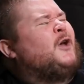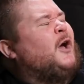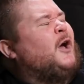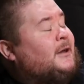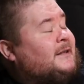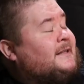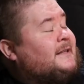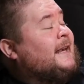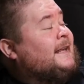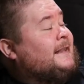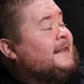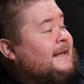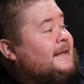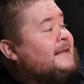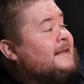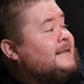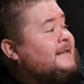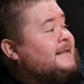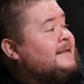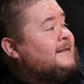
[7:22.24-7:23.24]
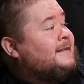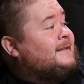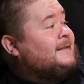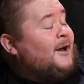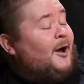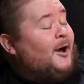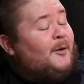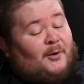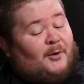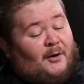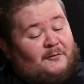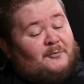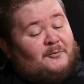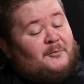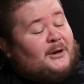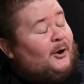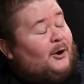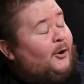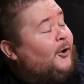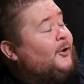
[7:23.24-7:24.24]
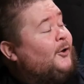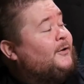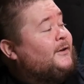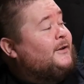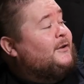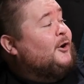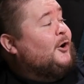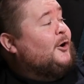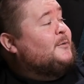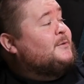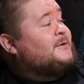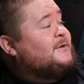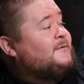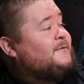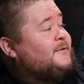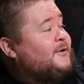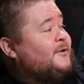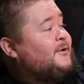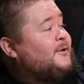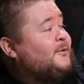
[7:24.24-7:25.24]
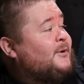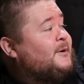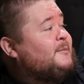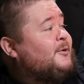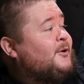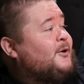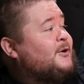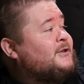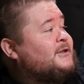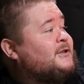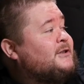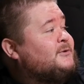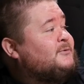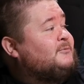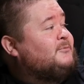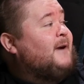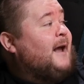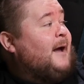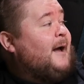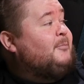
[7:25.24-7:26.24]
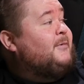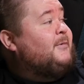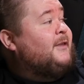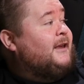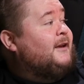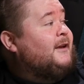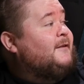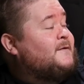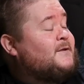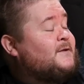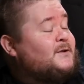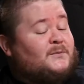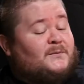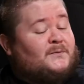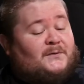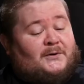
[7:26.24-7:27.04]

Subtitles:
I'll say this, above and beyond, in terms of you're the only person that's wrapped the gifts so far.